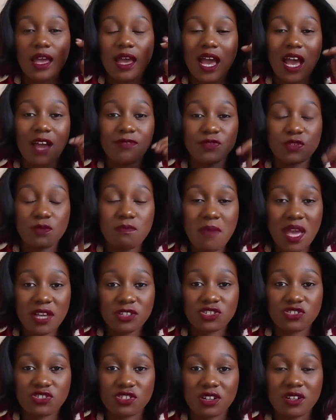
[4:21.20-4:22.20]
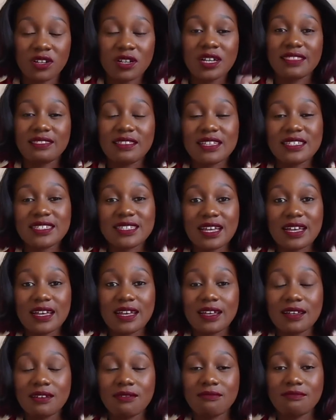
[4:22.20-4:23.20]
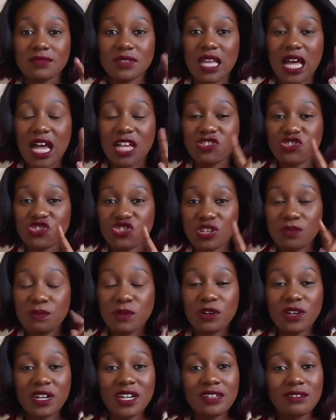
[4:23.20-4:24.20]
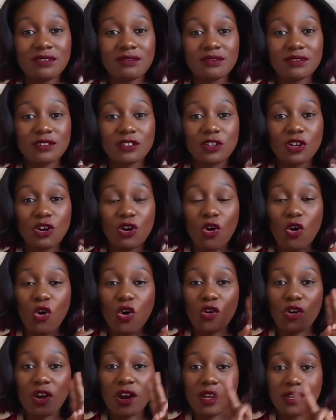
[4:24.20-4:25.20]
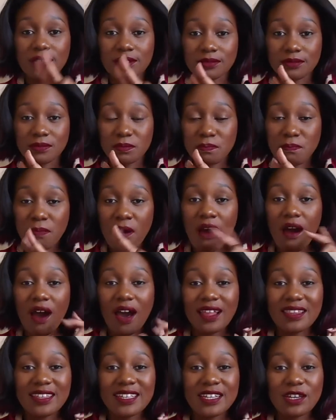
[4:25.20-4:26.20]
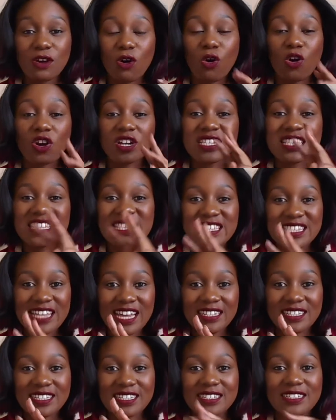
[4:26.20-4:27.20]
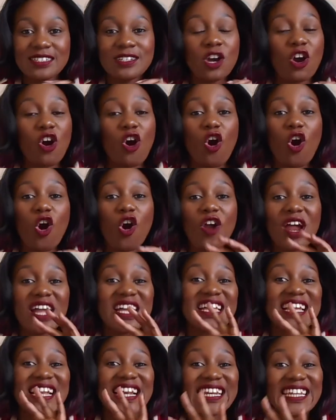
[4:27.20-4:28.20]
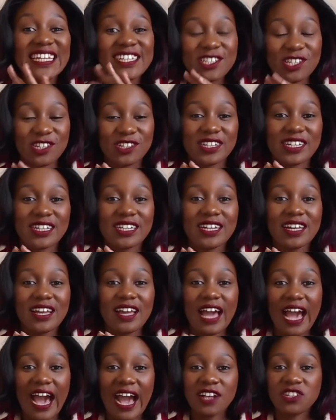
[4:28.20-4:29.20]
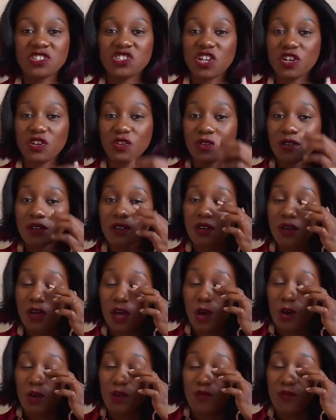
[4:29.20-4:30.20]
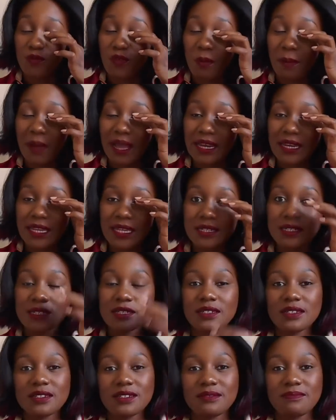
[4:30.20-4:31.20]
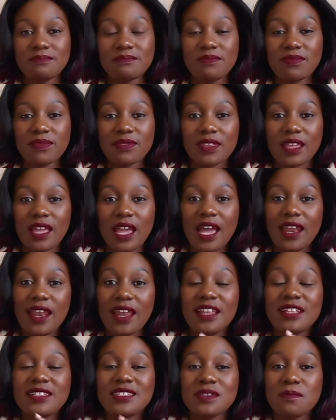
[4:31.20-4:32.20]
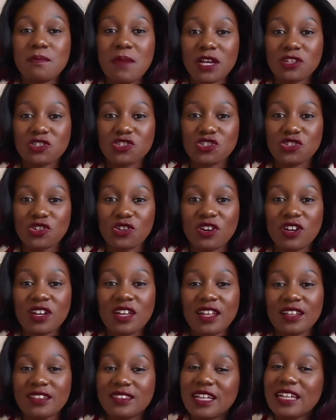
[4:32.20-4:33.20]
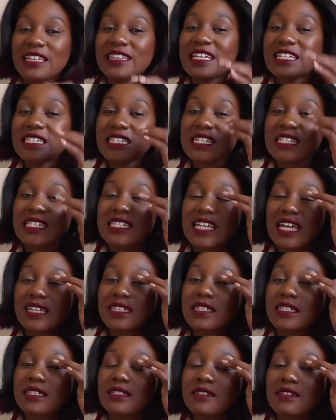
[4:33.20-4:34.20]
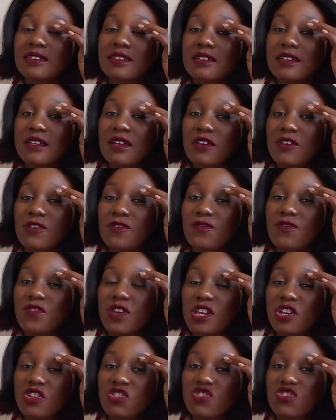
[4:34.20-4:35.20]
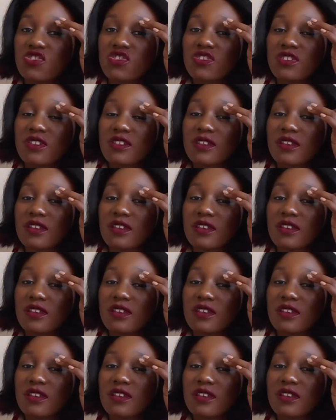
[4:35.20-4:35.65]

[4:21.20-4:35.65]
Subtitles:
I have to make sure there's a shimmery or a pearly or a satin or a glittery eyeshadow for my lid. And I need to make sure that there's a satin finish